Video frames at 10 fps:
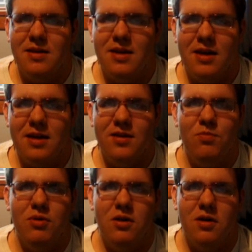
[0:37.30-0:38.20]
tons
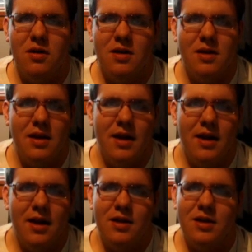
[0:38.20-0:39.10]
of books
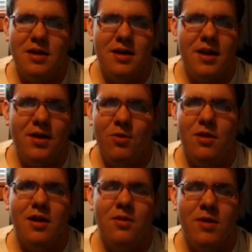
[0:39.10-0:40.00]
and just never
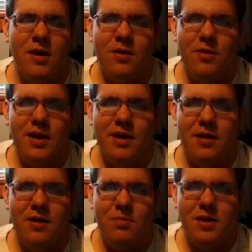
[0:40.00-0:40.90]
really get around to reading
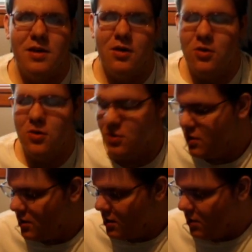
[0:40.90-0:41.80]
them. So
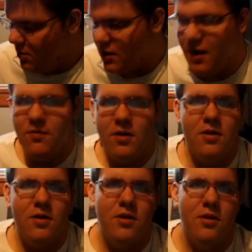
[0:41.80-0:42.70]
without
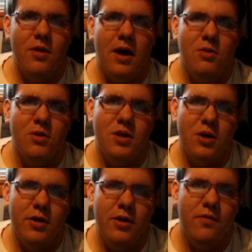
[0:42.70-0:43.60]
further ado, I will
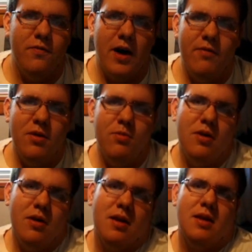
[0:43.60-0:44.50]
show you 5 of the
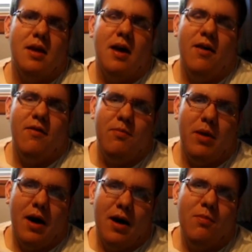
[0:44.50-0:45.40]
books that I've
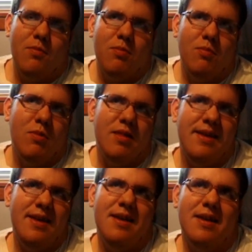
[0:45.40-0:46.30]
bought
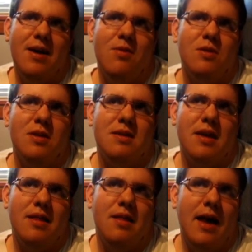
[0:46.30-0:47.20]
within, I want to
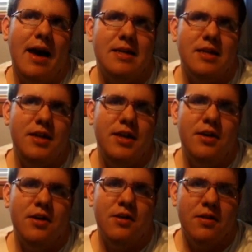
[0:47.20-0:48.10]
say, the last
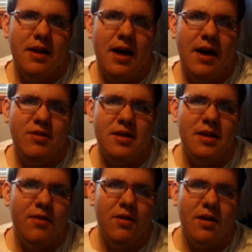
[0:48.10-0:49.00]
year that I've just
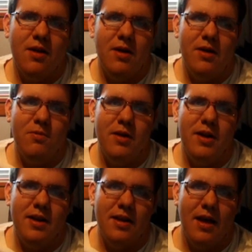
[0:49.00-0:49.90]
never got around to
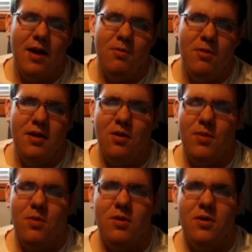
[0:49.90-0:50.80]
reading that I really hope
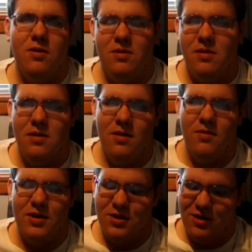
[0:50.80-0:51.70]
I will
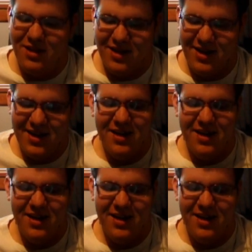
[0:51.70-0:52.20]
eventually.